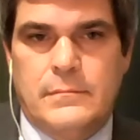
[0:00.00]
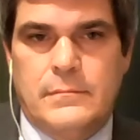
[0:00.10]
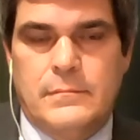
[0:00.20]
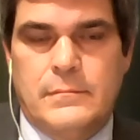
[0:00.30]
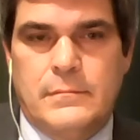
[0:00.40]

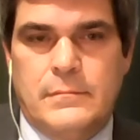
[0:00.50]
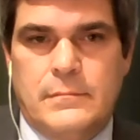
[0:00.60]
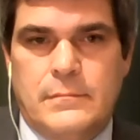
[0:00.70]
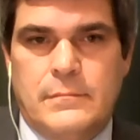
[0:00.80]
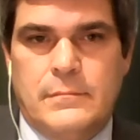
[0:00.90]

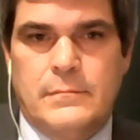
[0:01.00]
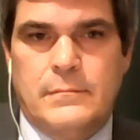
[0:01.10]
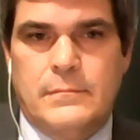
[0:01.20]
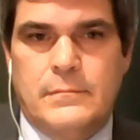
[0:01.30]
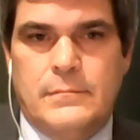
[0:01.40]

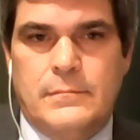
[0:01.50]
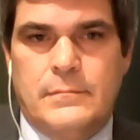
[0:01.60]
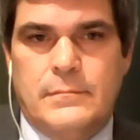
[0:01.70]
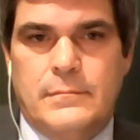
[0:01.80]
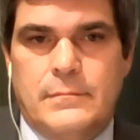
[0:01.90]

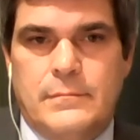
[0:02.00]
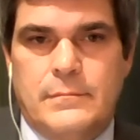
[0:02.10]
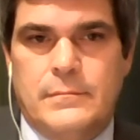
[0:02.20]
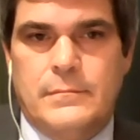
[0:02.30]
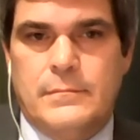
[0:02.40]

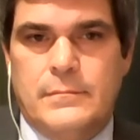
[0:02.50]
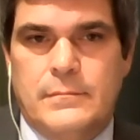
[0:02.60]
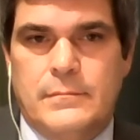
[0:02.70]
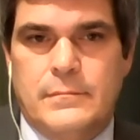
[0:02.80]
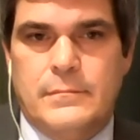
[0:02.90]

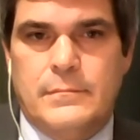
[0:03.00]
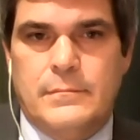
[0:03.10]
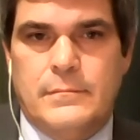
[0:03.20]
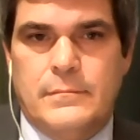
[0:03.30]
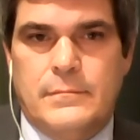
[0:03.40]

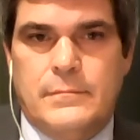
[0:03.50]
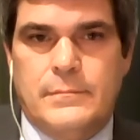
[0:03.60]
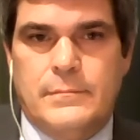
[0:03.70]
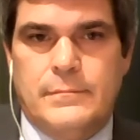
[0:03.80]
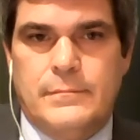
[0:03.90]

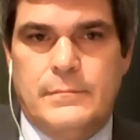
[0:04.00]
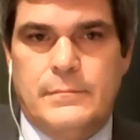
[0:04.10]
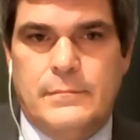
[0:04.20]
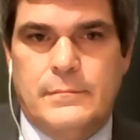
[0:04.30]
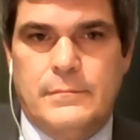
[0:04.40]

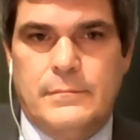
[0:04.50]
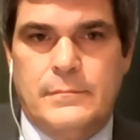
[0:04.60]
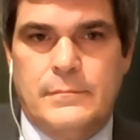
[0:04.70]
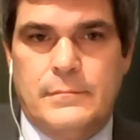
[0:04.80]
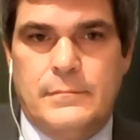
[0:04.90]

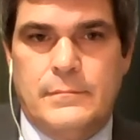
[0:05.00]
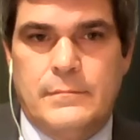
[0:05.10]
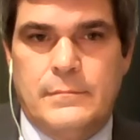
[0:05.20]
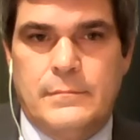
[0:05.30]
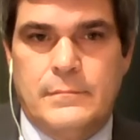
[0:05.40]

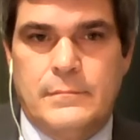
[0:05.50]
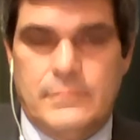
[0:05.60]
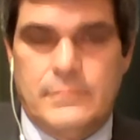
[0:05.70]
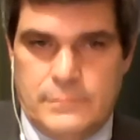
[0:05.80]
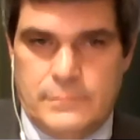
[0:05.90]

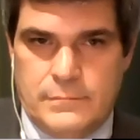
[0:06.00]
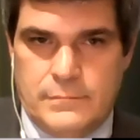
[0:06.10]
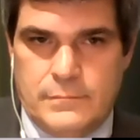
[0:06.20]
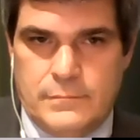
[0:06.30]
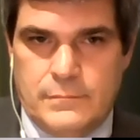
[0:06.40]

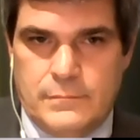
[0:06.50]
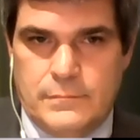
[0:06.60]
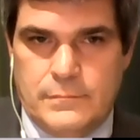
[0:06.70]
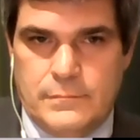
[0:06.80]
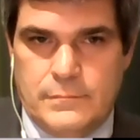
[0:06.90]

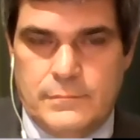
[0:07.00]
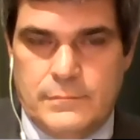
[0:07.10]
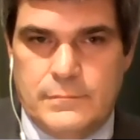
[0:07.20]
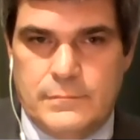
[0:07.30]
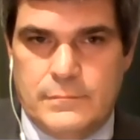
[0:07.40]

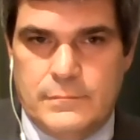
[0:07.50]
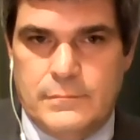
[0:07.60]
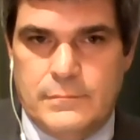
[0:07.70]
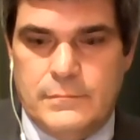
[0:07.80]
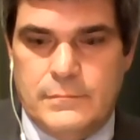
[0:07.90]
This person isn't speaking.